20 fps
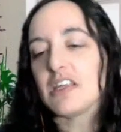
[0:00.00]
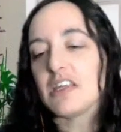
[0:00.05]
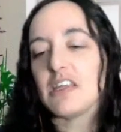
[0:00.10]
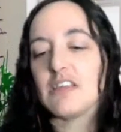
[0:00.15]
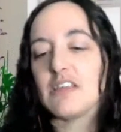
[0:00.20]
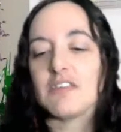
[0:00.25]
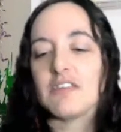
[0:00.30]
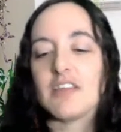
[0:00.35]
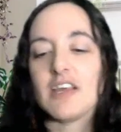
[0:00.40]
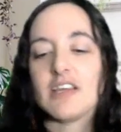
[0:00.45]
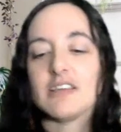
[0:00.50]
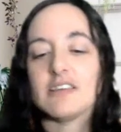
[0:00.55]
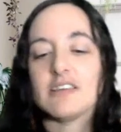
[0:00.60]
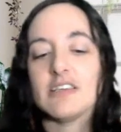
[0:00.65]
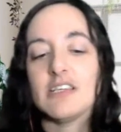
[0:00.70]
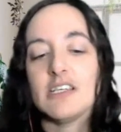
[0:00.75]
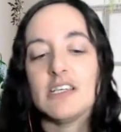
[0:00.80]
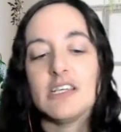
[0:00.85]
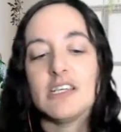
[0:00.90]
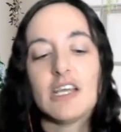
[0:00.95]
is that
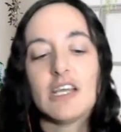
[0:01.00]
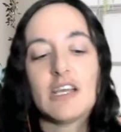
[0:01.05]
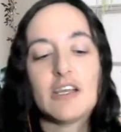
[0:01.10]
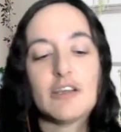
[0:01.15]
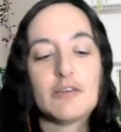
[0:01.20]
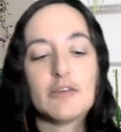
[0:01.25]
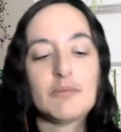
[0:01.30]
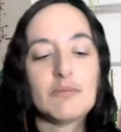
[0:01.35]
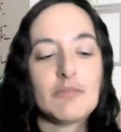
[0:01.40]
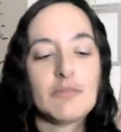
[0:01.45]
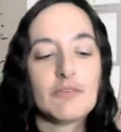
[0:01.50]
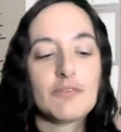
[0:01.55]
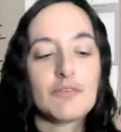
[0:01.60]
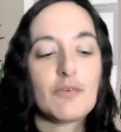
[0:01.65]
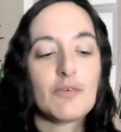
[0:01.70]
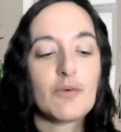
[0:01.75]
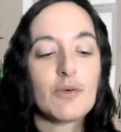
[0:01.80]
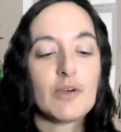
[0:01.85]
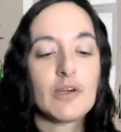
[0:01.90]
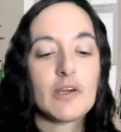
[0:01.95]

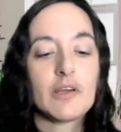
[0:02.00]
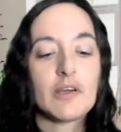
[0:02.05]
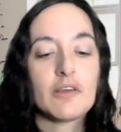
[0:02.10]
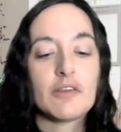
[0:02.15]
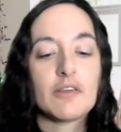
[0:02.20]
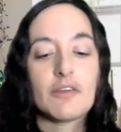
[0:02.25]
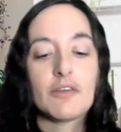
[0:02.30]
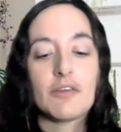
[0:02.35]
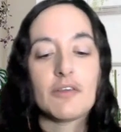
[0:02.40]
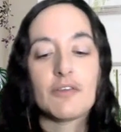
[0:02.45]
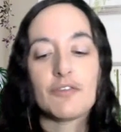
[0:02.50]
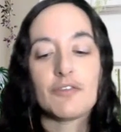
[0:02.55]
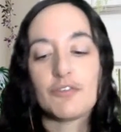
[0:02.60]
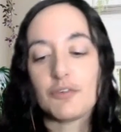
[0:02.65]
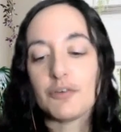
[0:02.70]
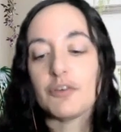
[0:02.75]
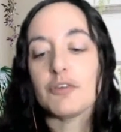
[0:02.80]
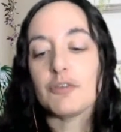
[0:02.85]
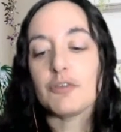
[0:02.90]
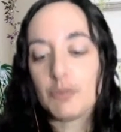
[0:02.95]
for
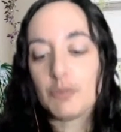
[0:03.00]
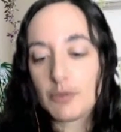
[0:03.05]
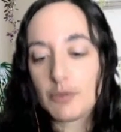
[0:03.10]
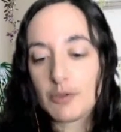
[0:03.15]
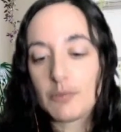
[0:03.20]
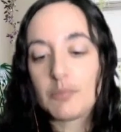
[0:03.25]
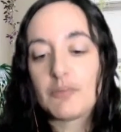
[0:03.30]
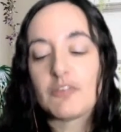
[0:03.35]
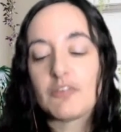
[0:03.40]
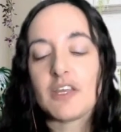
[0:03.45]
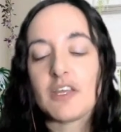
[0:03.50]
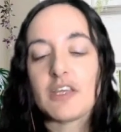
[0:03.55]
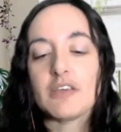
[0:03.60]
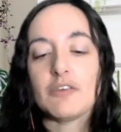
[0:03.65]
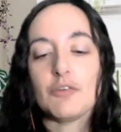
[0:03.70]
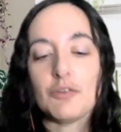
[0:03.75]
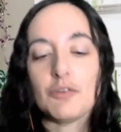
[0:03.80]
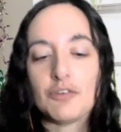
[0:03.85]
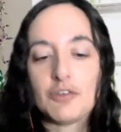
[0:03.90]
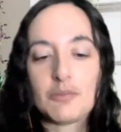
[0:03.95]
certain groups like
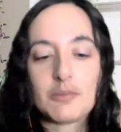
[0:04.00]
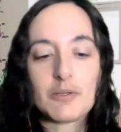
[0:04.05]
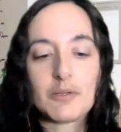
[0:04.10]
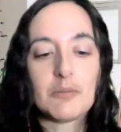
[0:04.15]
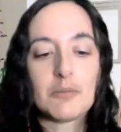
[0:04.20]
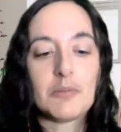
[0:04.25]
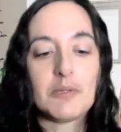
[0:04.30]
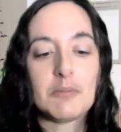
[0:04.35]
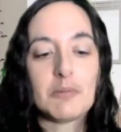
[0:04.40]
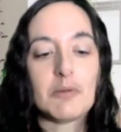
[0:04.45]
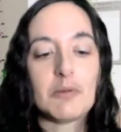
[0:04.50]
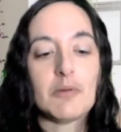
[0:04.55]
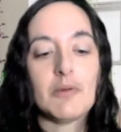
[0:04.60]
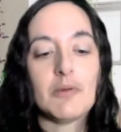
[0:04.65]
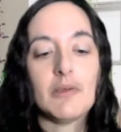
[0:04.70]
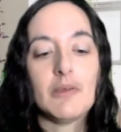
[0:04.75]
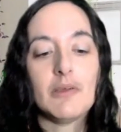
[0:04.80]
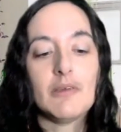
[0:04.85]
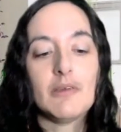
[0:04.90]
neurotypical people,